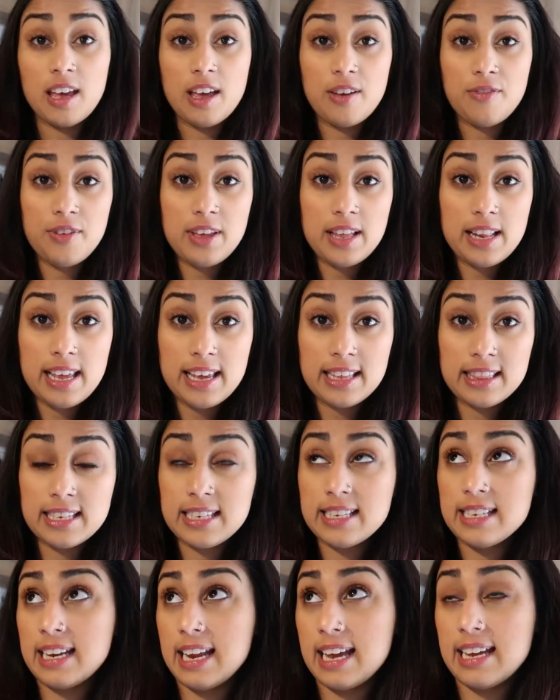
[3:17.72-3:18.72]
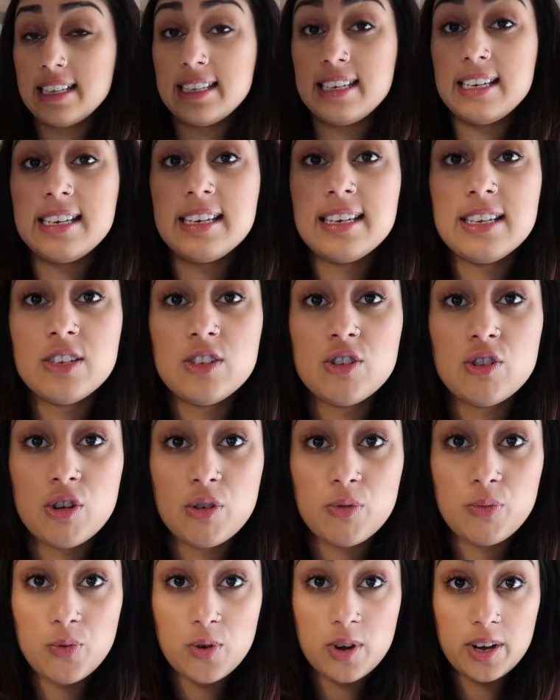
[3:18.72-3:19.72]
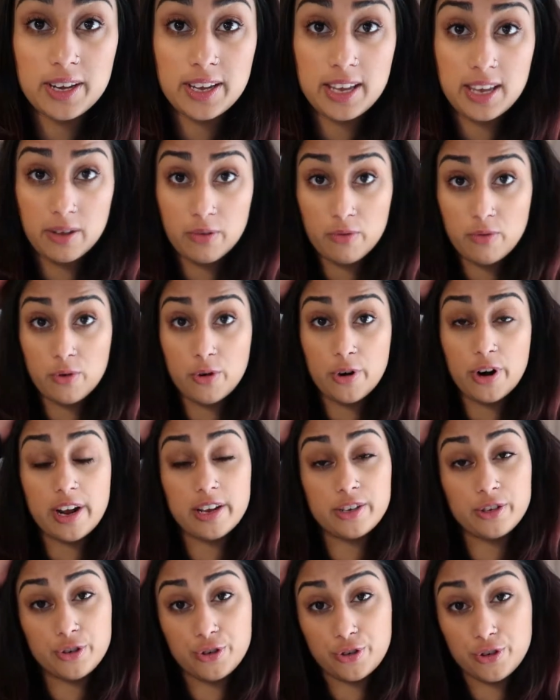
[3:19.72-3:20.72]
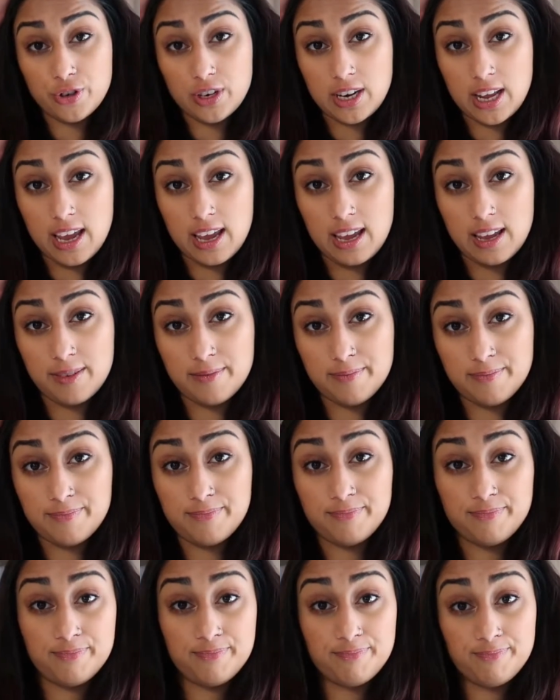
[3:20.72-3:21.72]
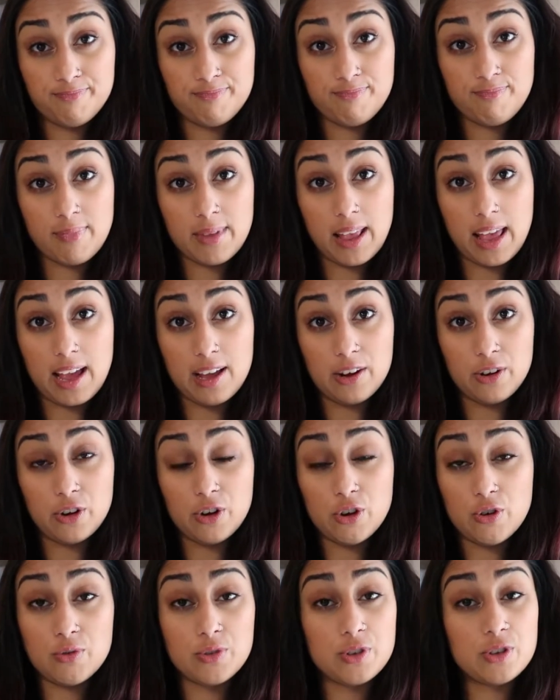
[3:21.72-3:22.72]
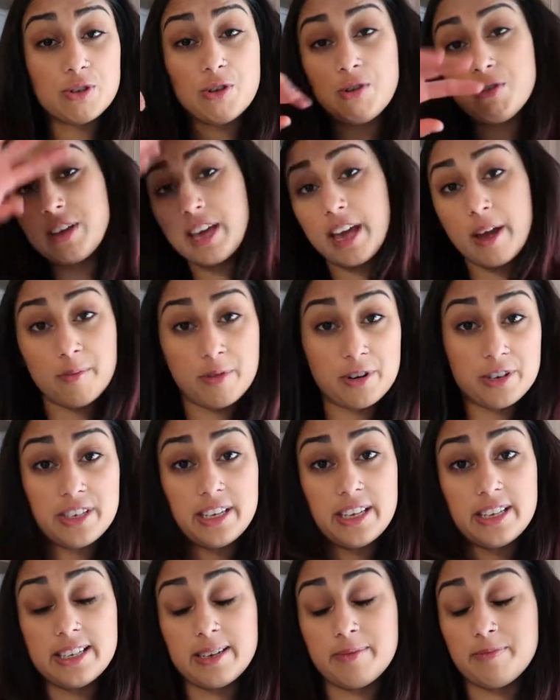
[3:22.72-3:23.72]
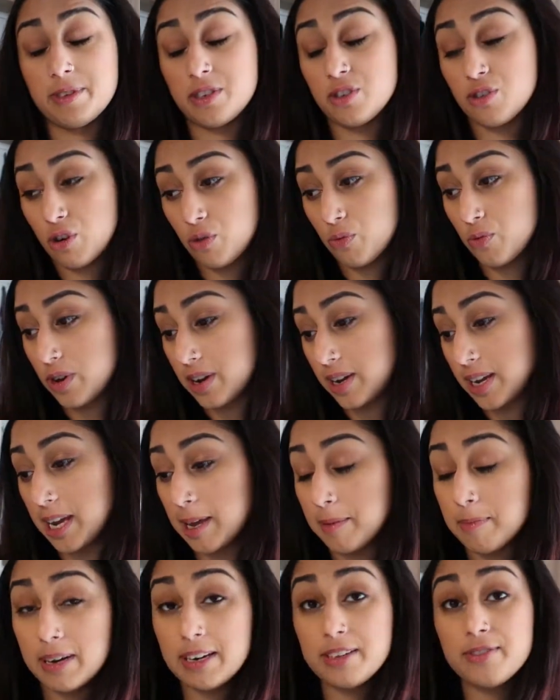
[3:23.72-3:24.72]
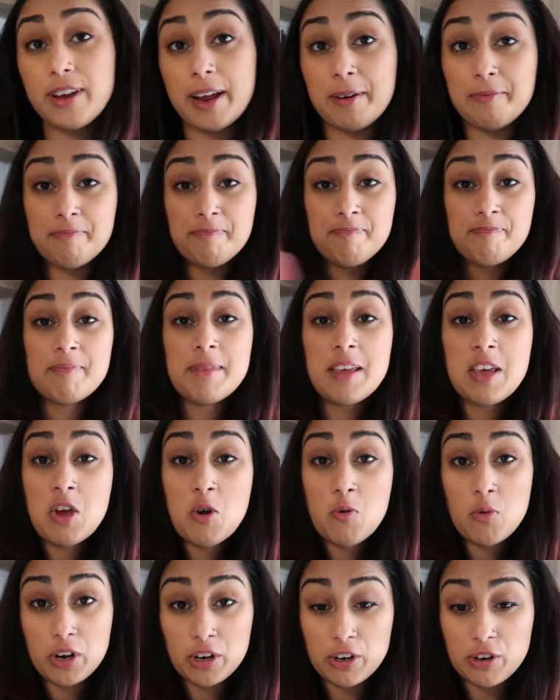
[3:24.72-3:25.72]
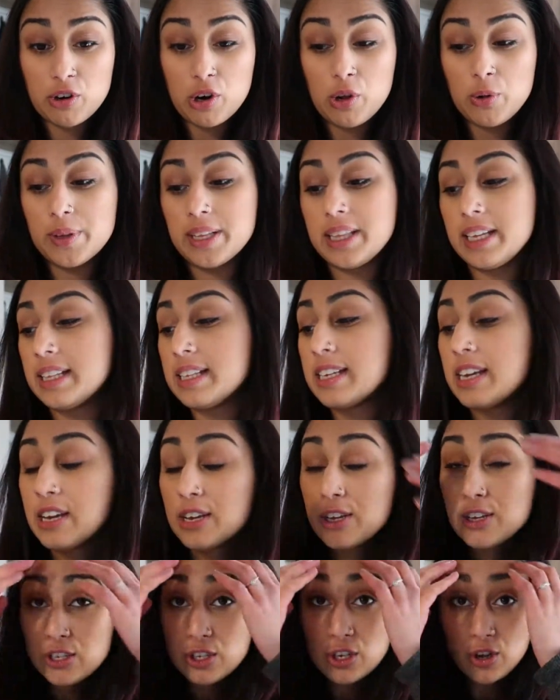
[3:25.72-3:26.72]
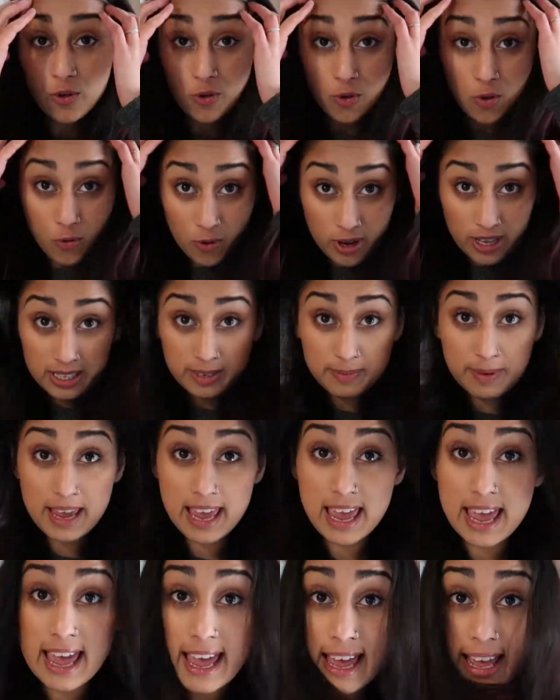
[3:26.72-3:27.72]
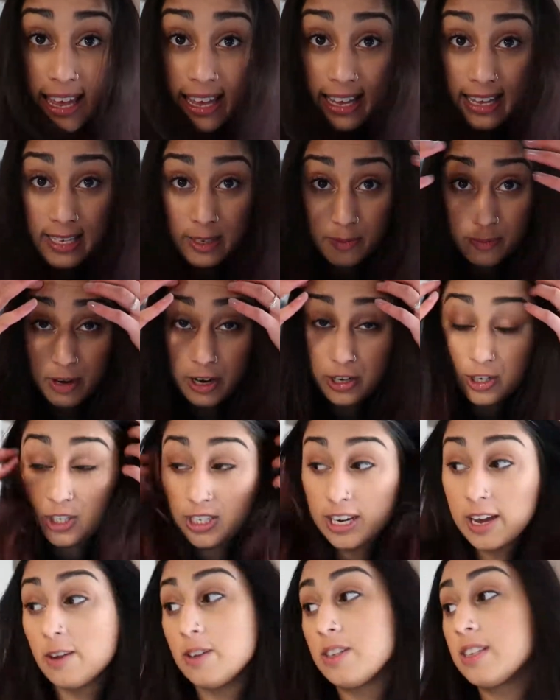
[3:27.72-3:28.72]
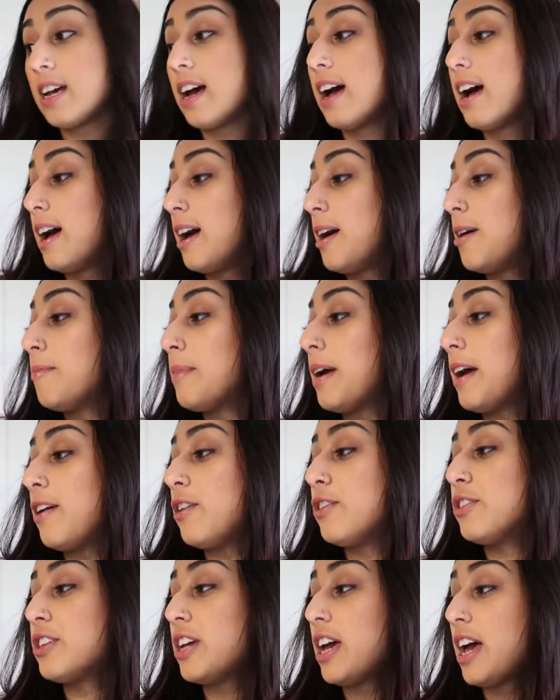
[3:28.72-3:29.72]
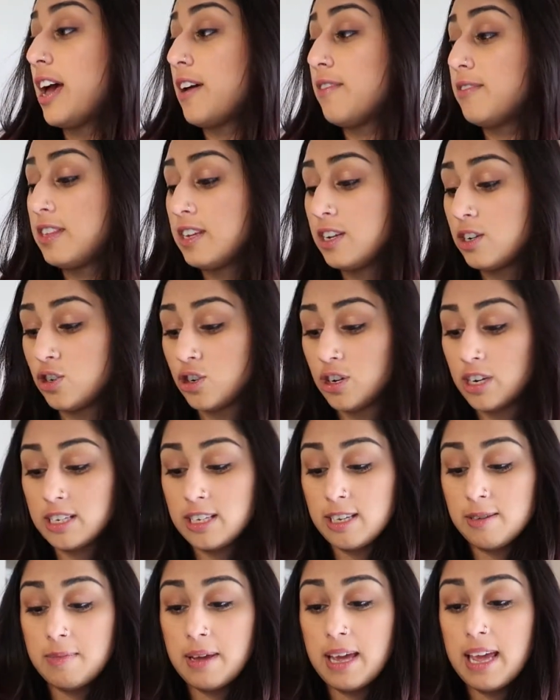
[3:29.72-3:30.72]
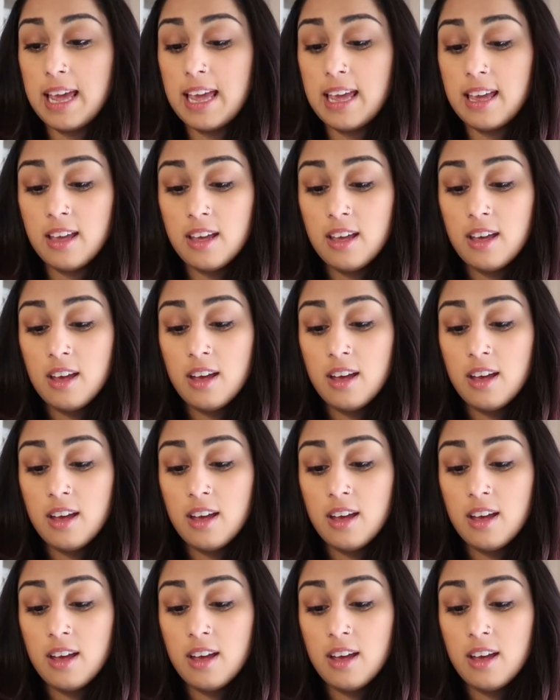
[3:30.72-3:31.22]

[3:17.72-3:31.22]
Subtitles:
I feel like this lighting is not working for us today. I don't know, this whole camera setup is not working, but it's fine. We're gonna roll with it. So once my hair is brushed out, I also have the Tresemme